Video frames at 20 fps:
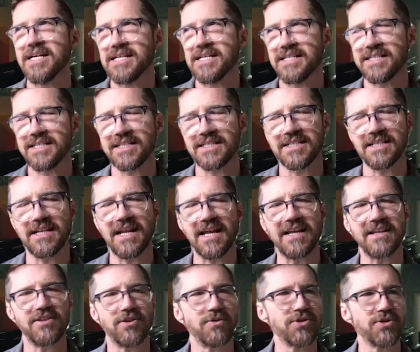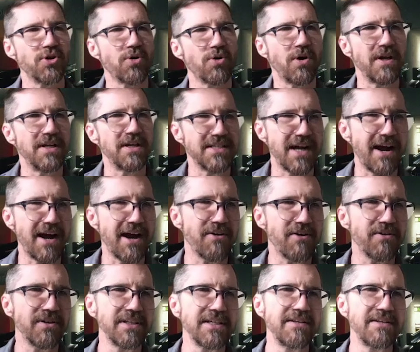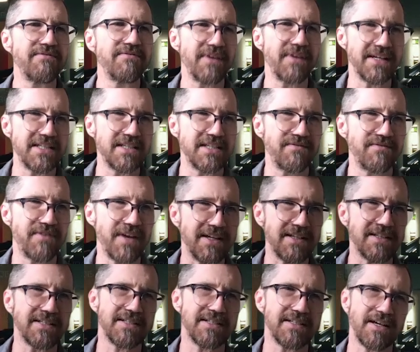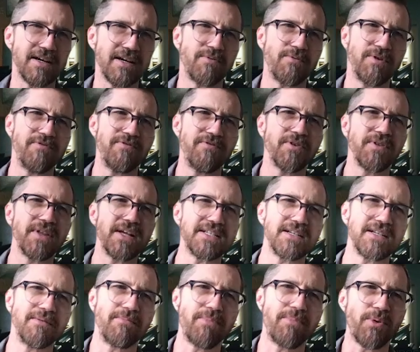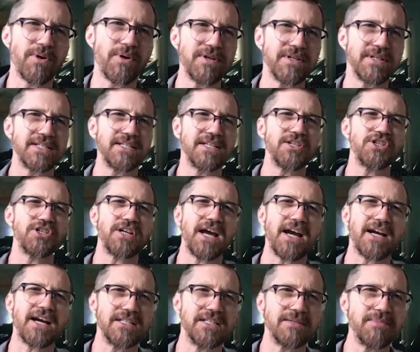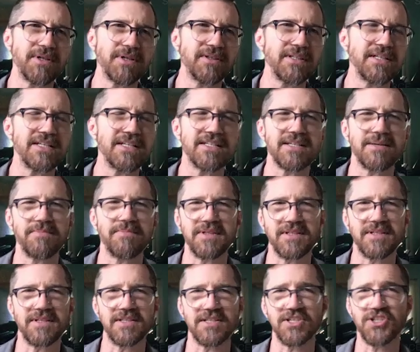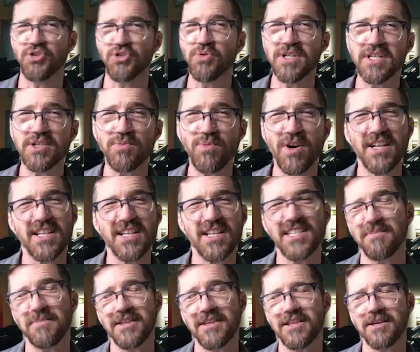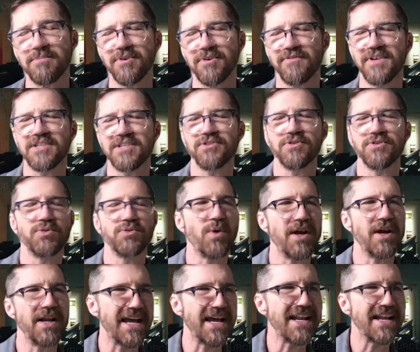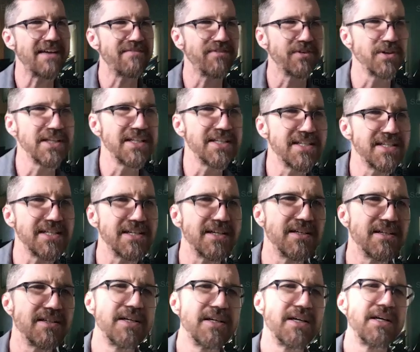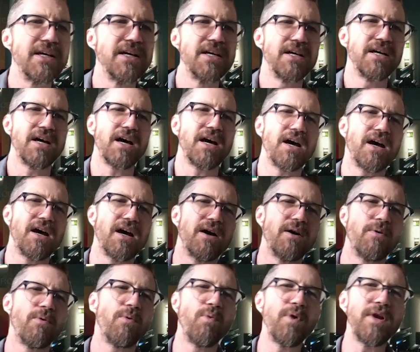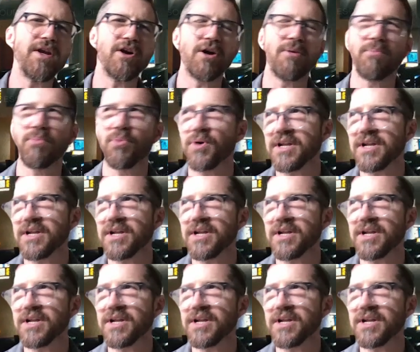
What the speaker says: 6 and 8, those are entirely face-to-face. We feel that's an important decision academically. It's something that the students want. It's something that the professors want. And at Valencia, we have